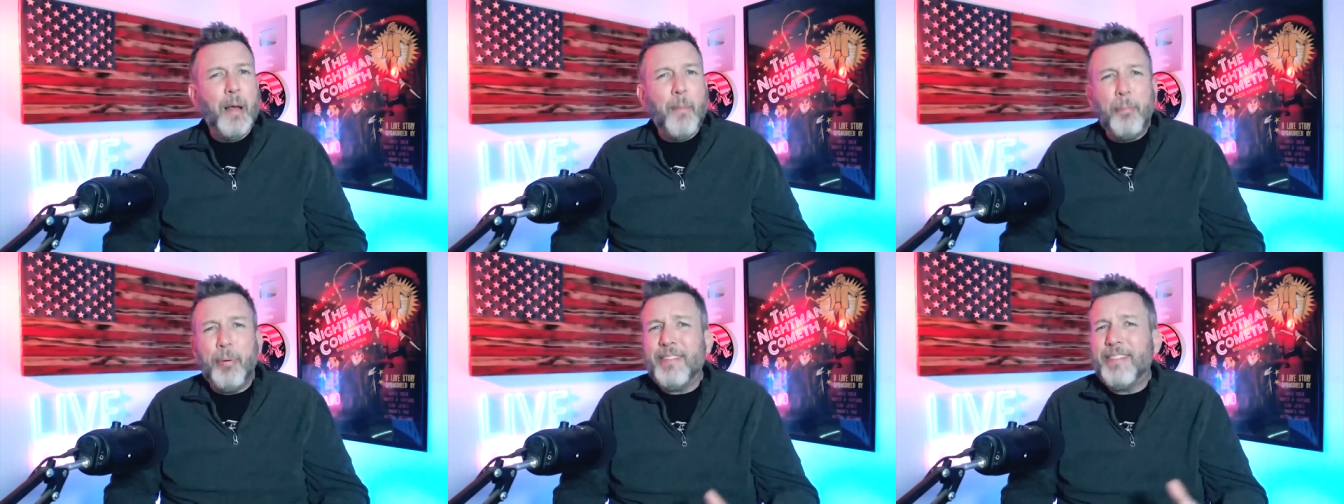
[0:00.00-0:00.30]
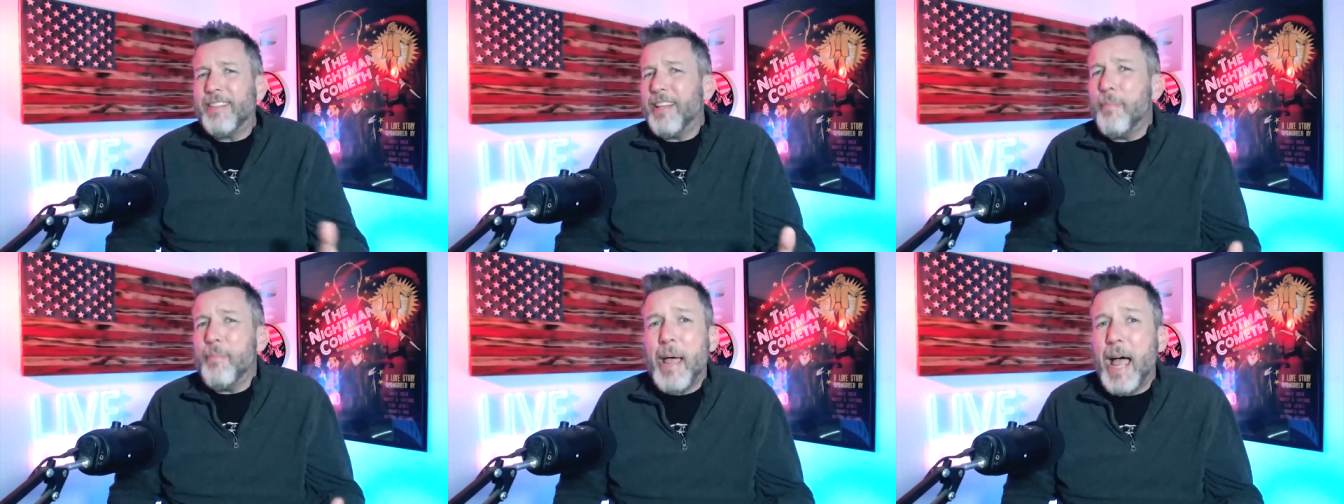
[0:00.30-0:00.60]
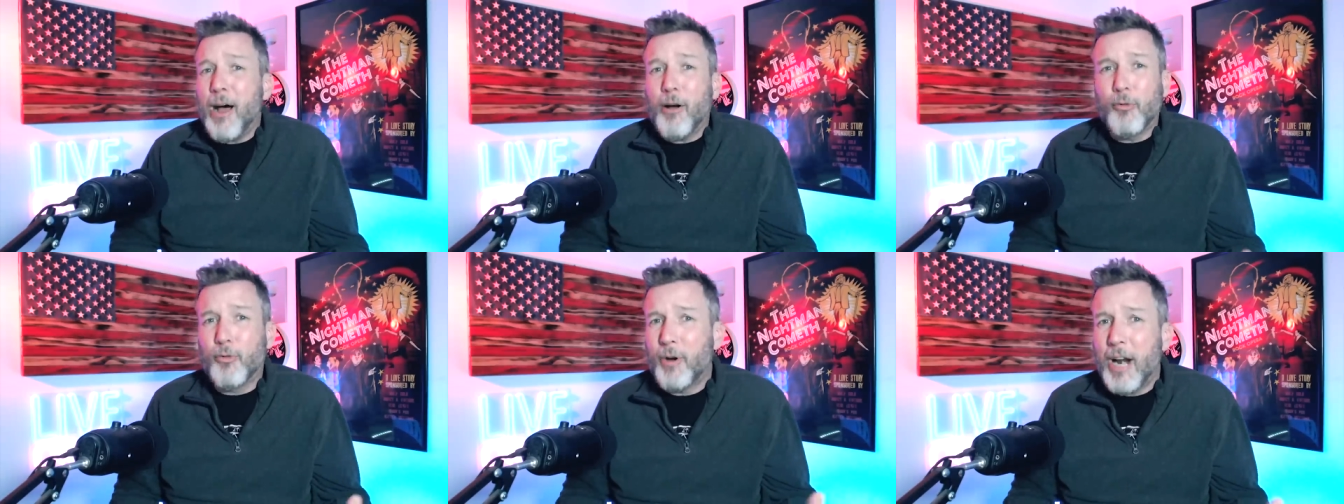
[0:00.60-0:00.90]
but
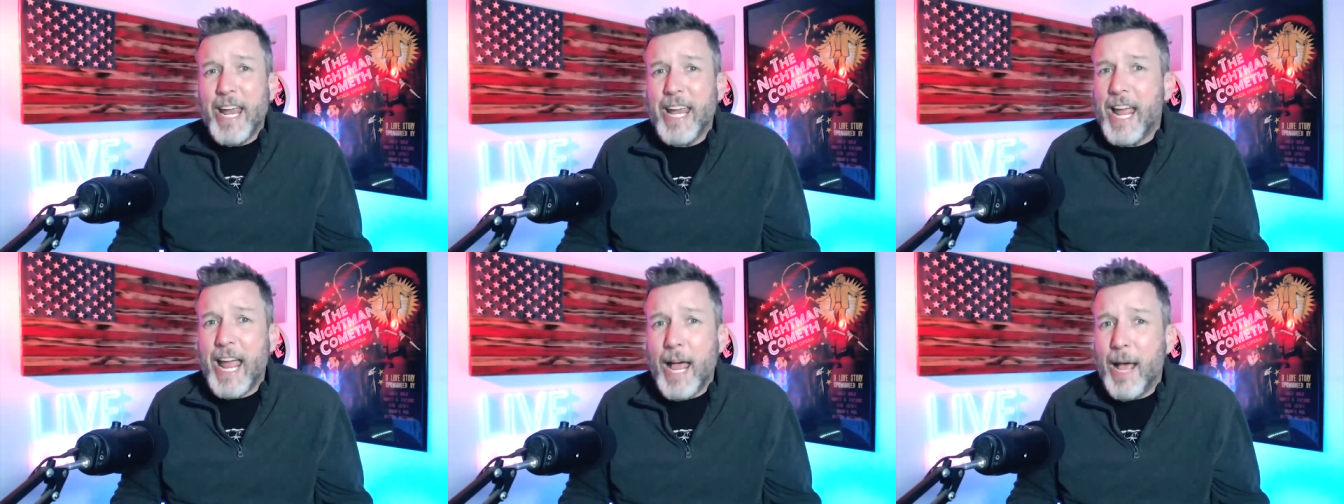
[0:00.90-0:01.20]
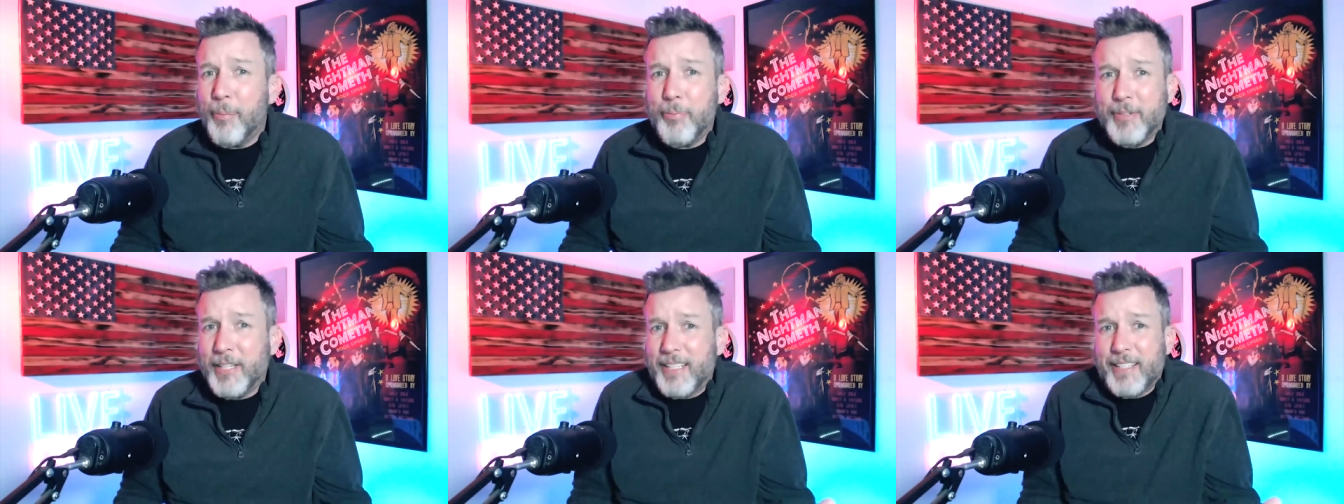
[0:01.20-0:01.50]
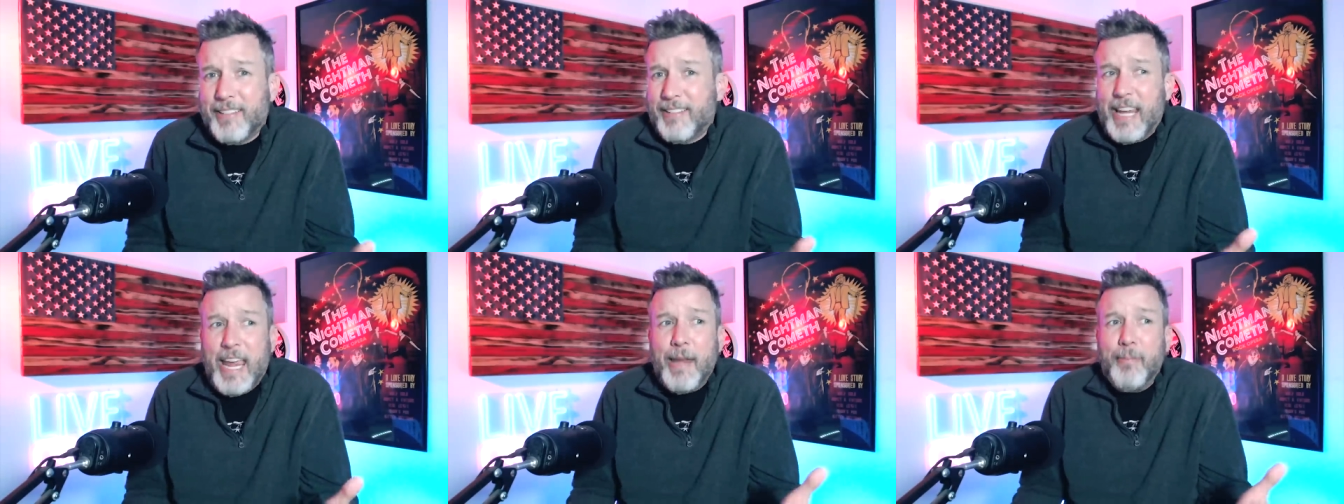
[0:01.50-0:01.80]
somehow Ray Epps
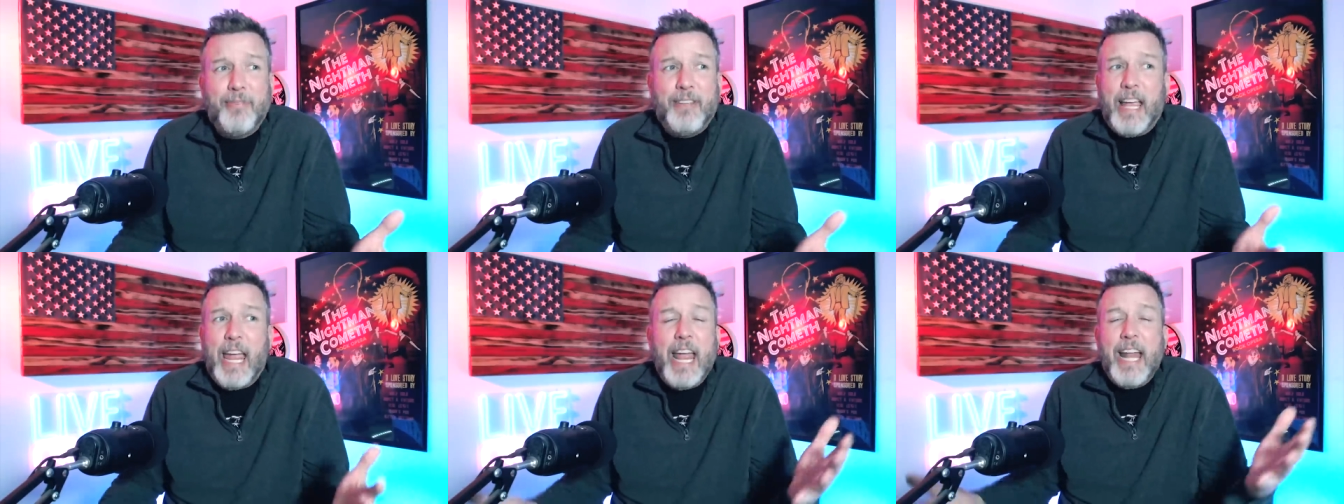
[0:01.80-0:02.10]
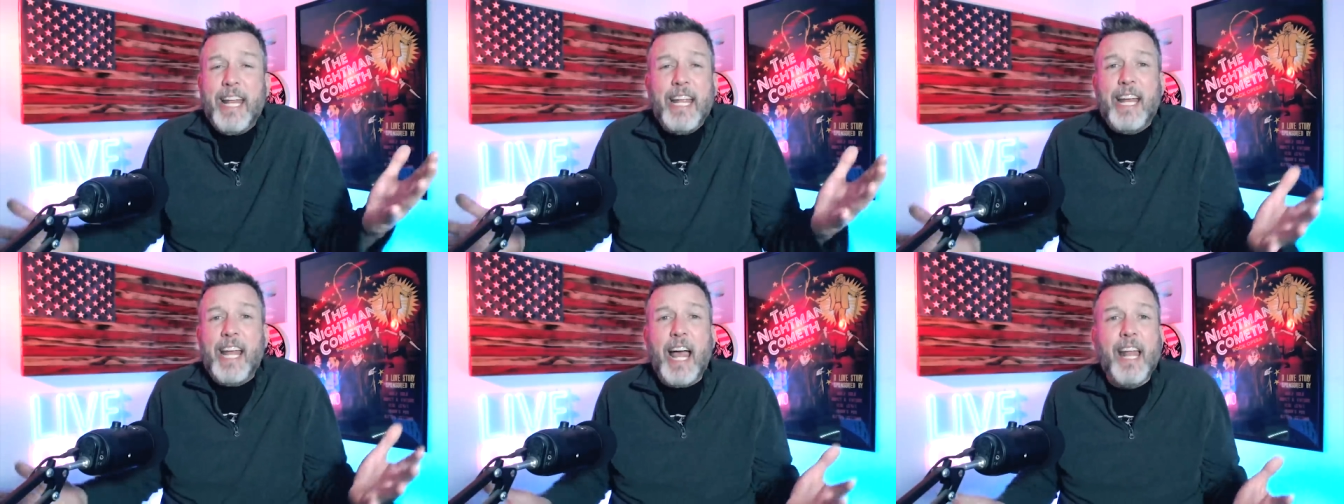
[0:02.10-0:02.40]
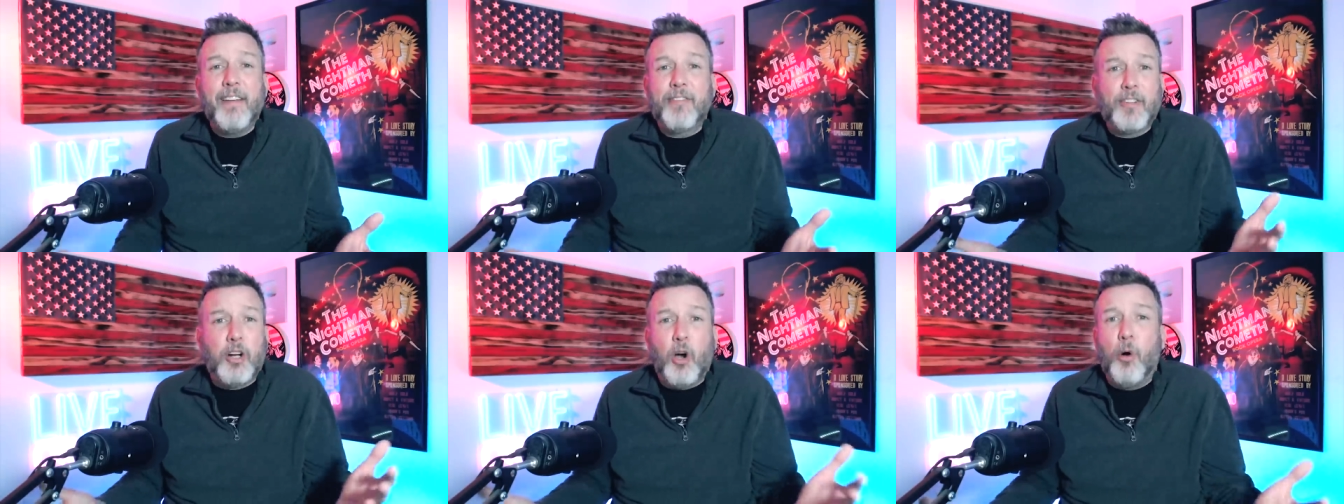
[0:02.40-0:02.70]
escapes any
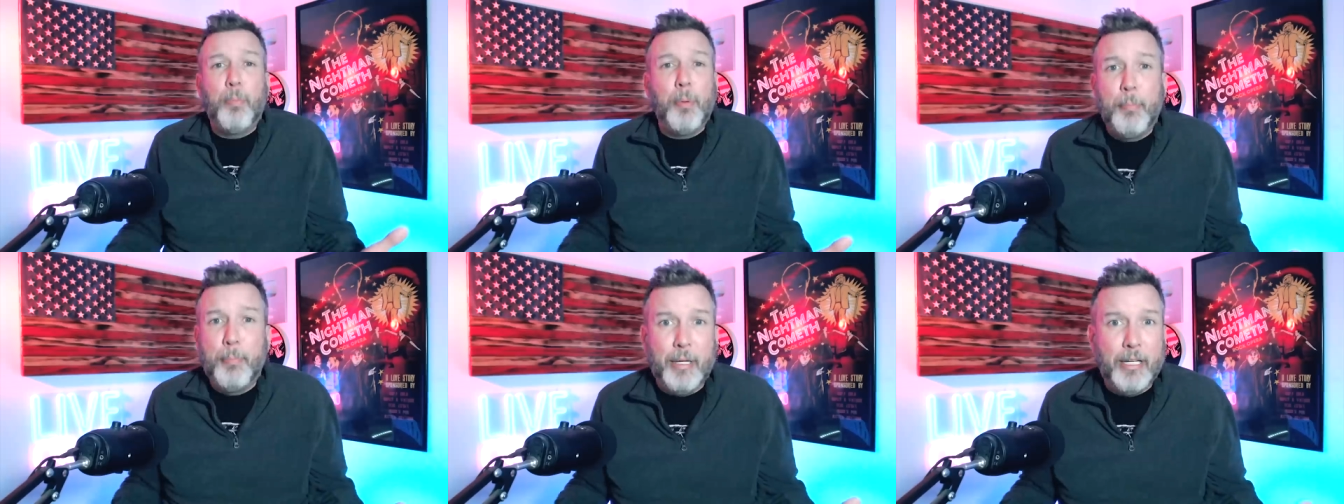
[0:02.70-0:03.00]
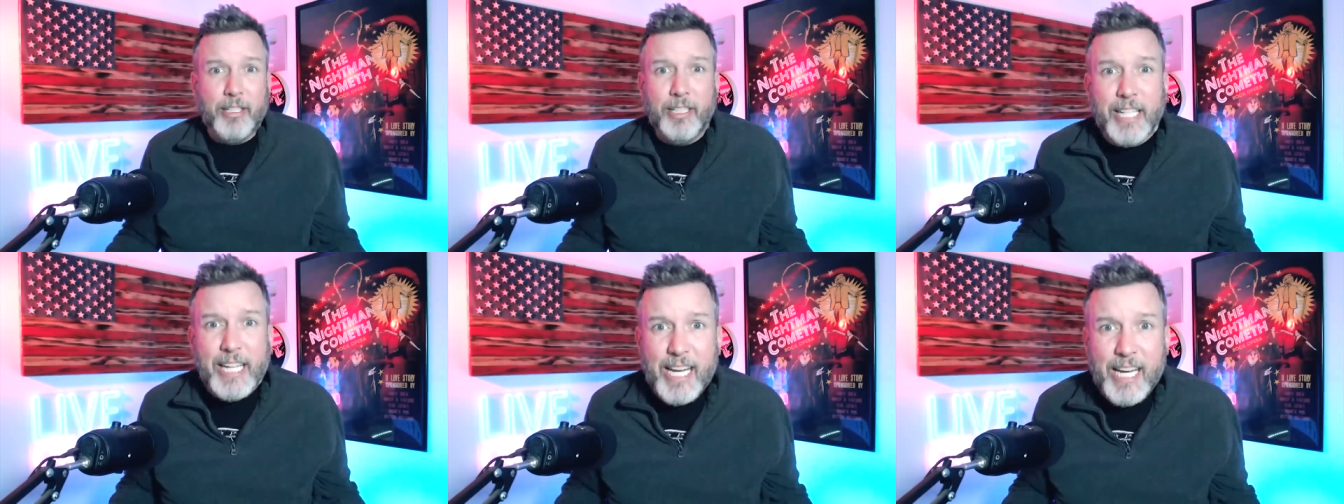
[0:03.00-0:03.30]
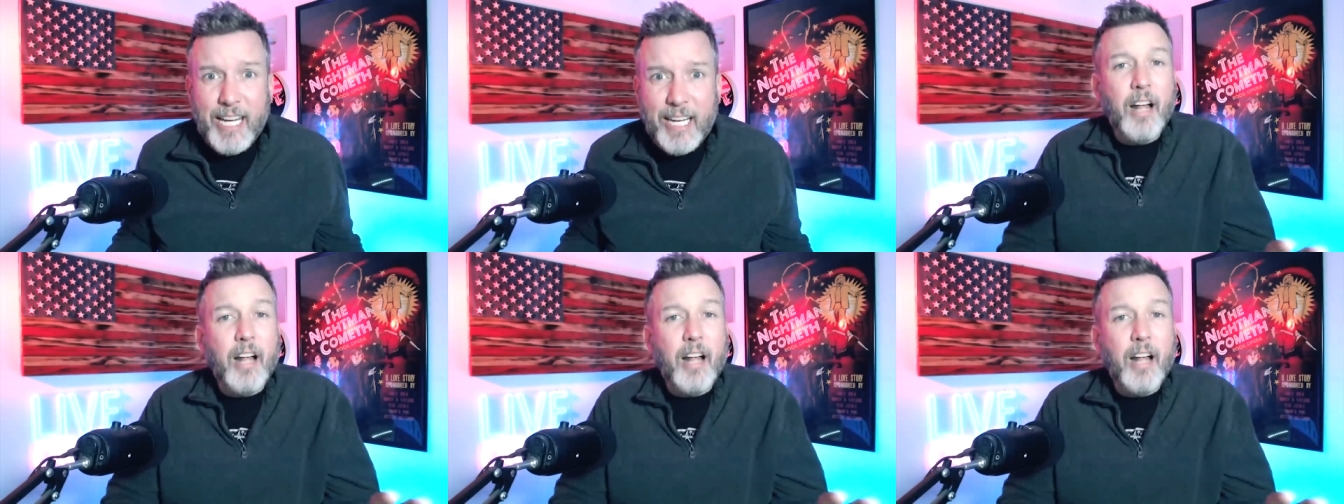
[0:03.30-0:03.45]
kind of culpability?